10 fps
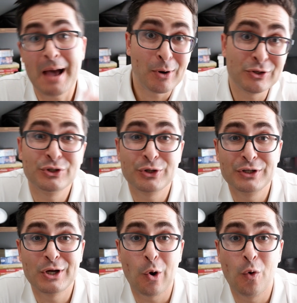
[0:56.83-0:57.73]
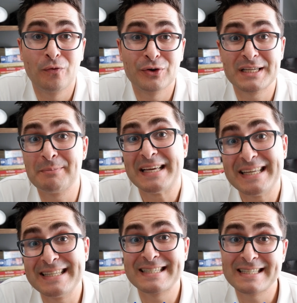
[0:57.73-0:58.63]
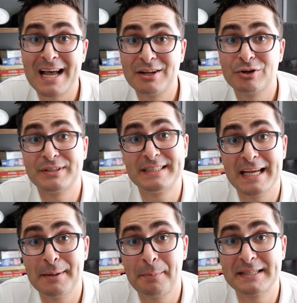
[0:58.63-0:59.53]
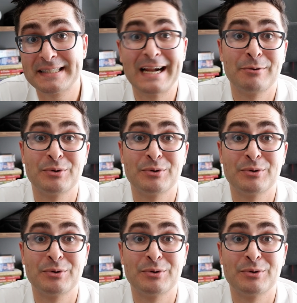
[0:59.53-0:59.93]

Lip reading: I'm also going to go over some insider tips that I